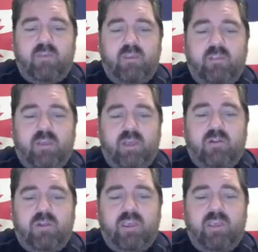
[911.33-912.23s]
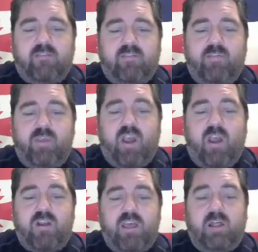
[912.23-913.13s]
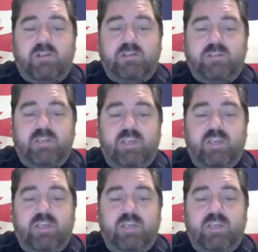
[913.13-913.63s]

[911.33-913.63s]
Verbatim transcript: entitled, It's the Cartel's